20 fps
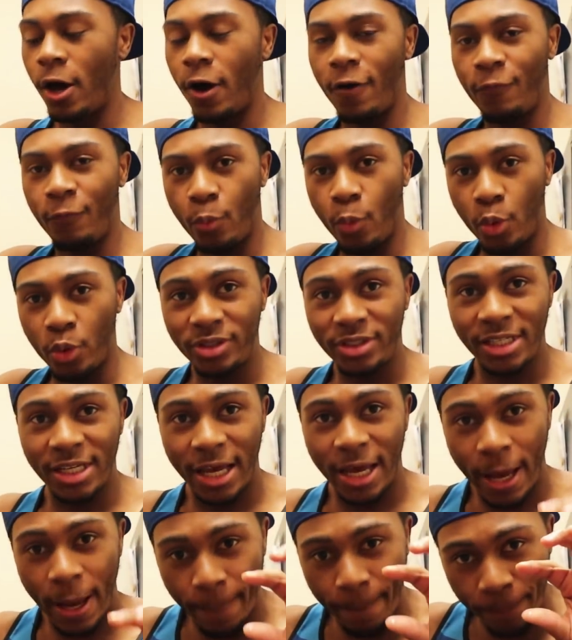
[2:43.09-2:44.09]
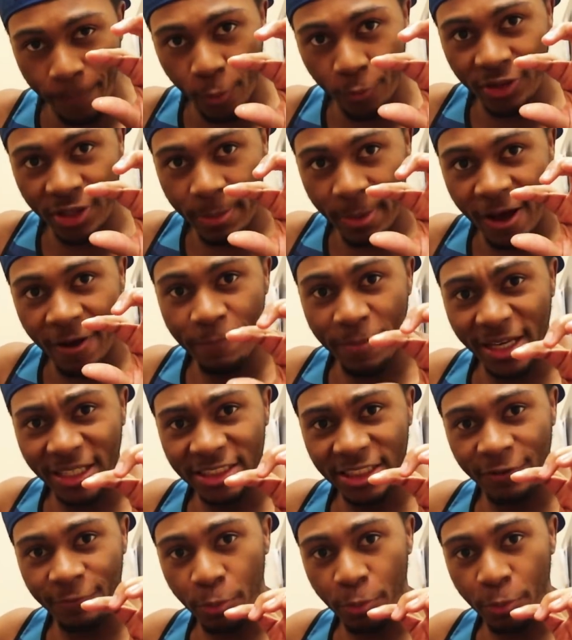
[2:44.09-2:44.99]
of water above the amount of pasta